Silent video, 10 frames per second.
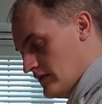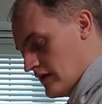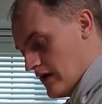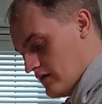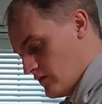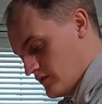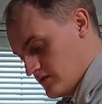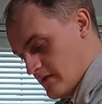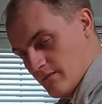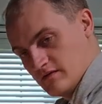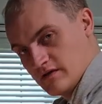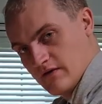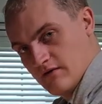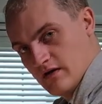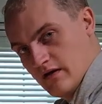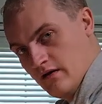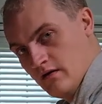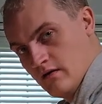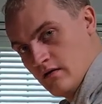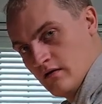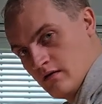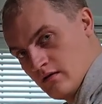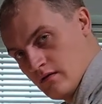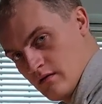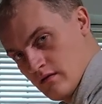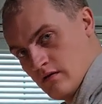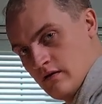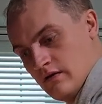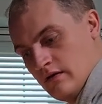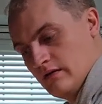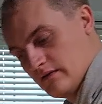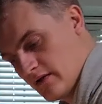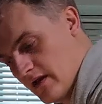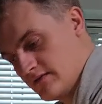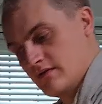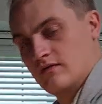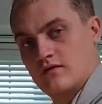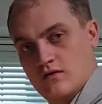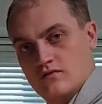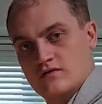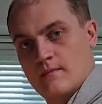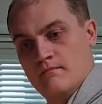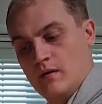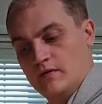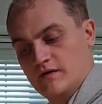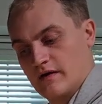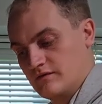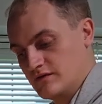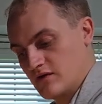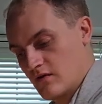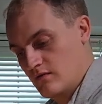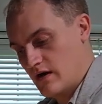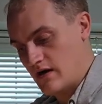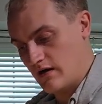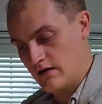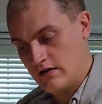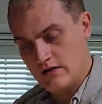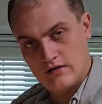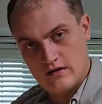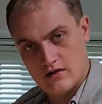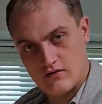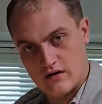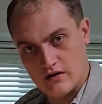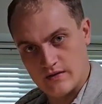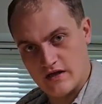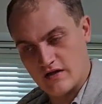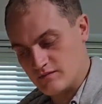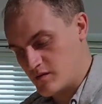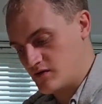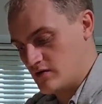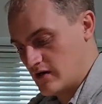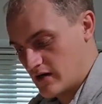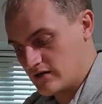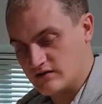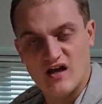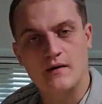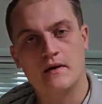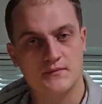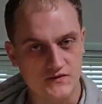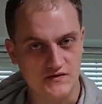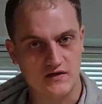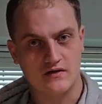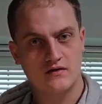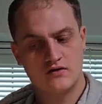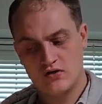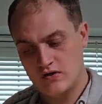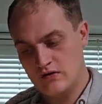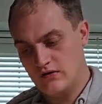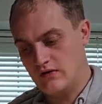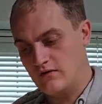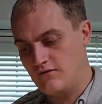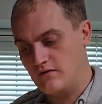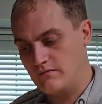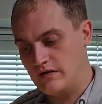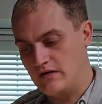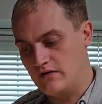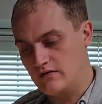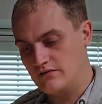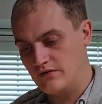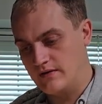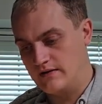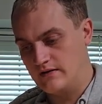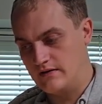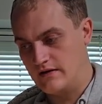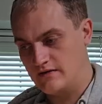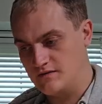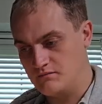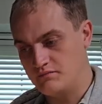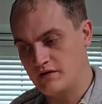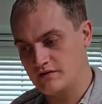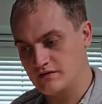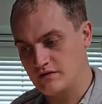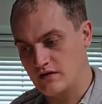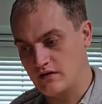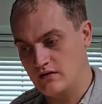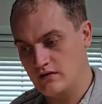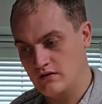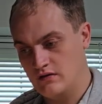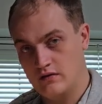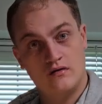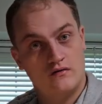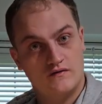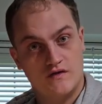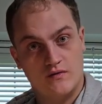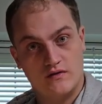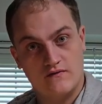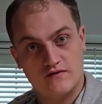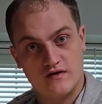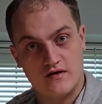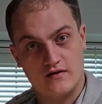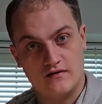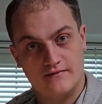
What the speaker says: And always remember to give it a get those bubbles out. So I'll crack on with this, probably do like a little time lapse or something of me doing this, but see you on the other side.